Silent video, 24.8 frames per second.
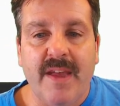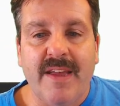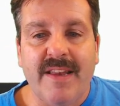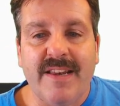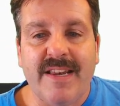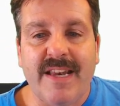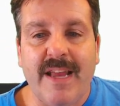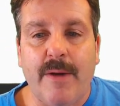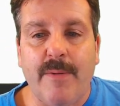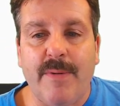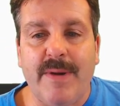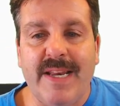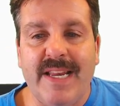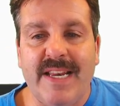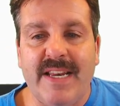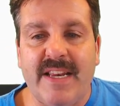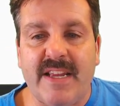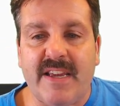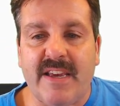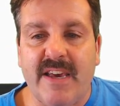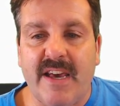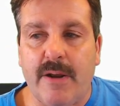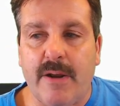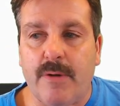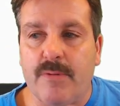Now we need to
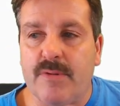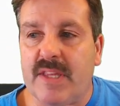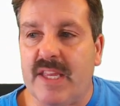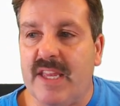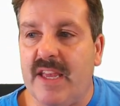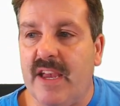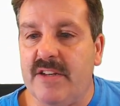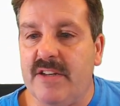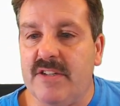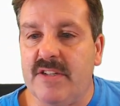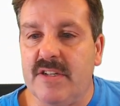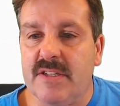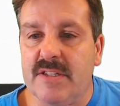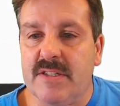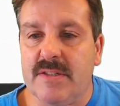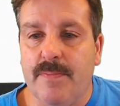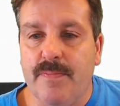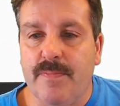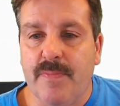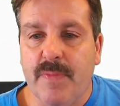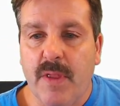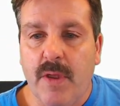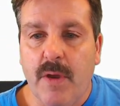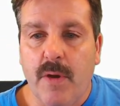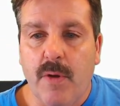cut out the edges.
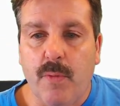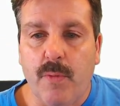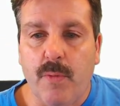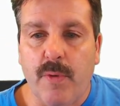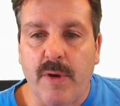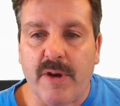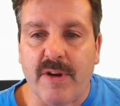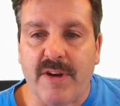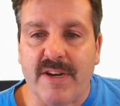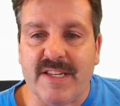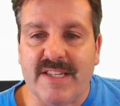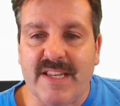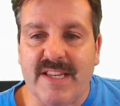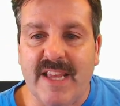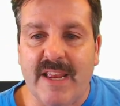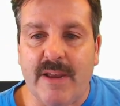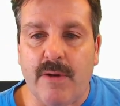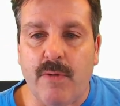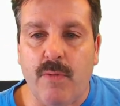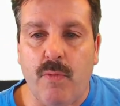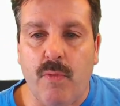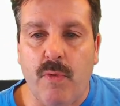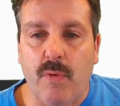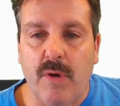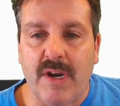We're going to take
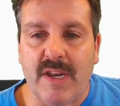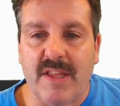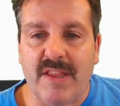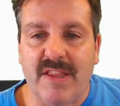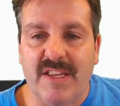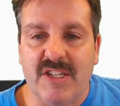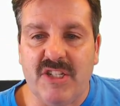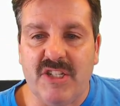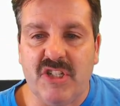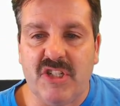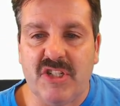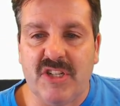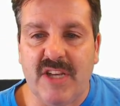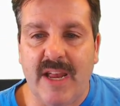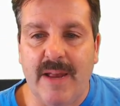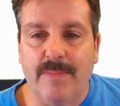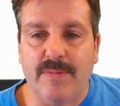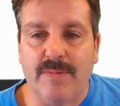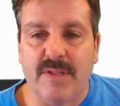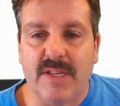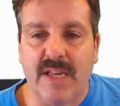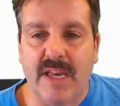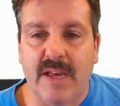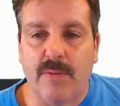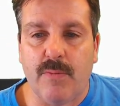one of these
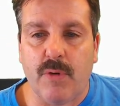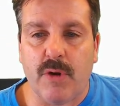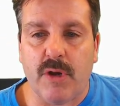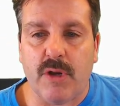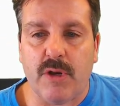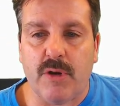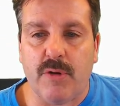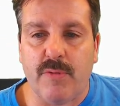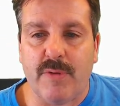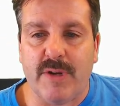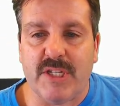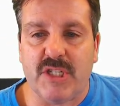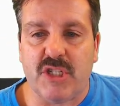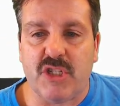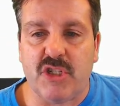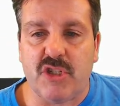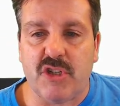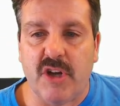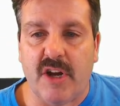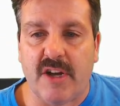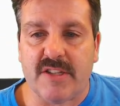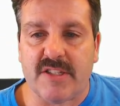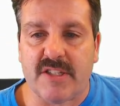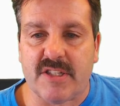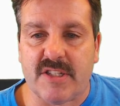shapes and we're going to
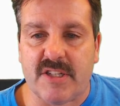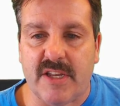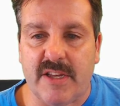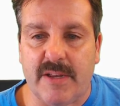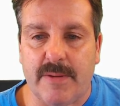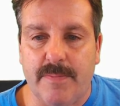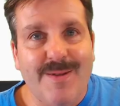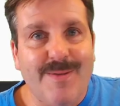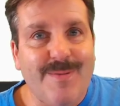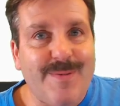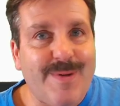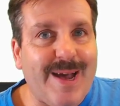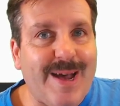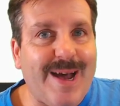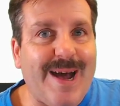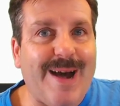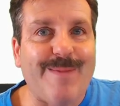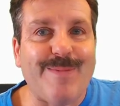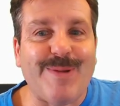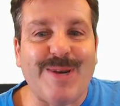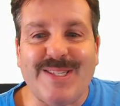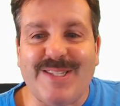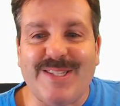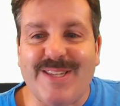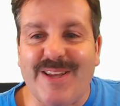adjust it. I'm
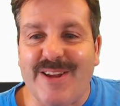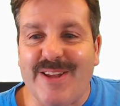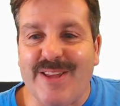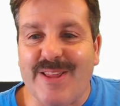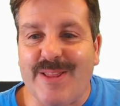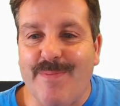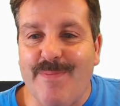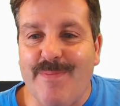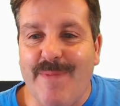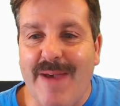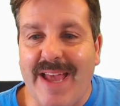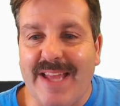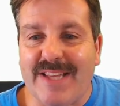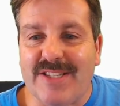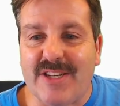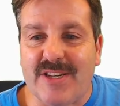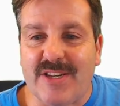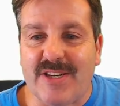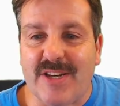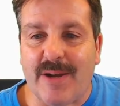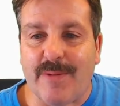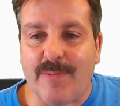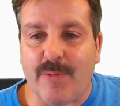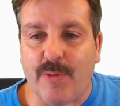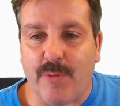going to tell you the magic
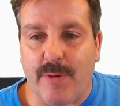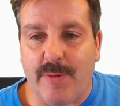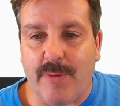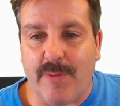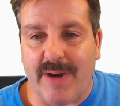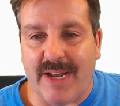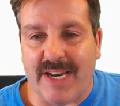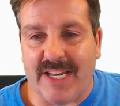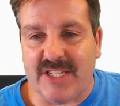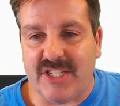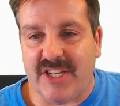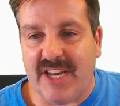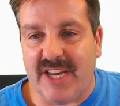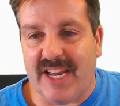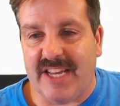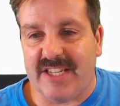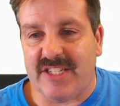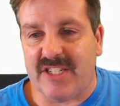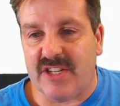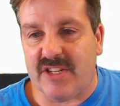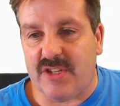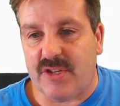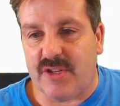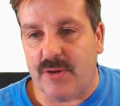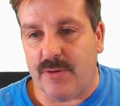number we want to change
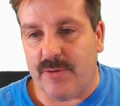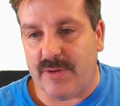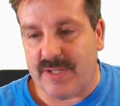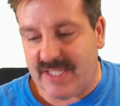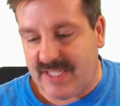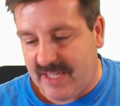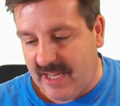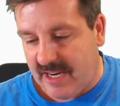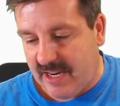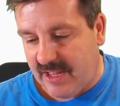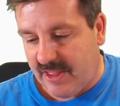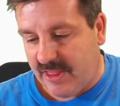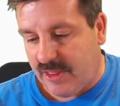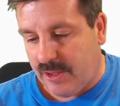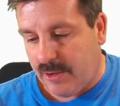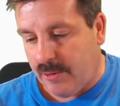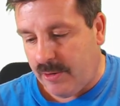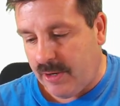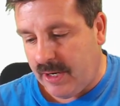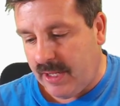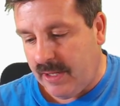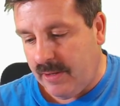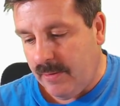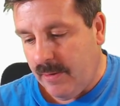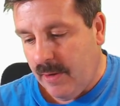it to. Instead of
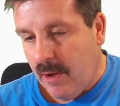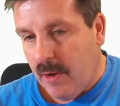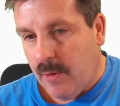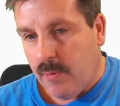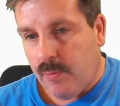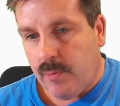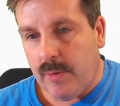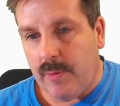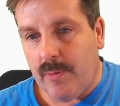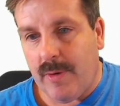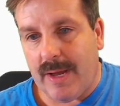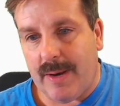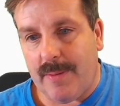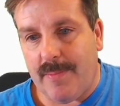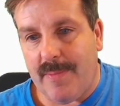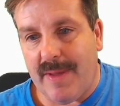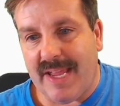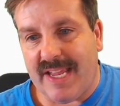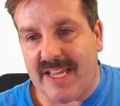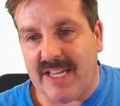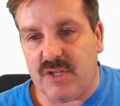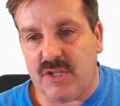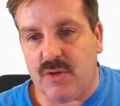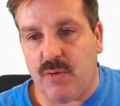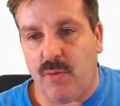30, we want to
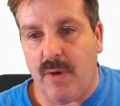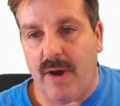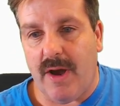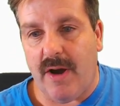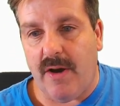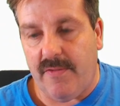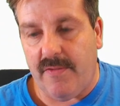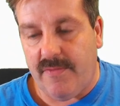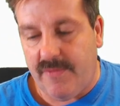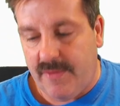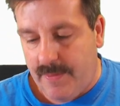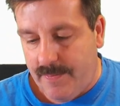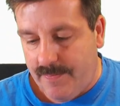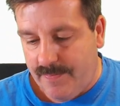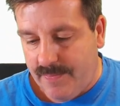make it 12.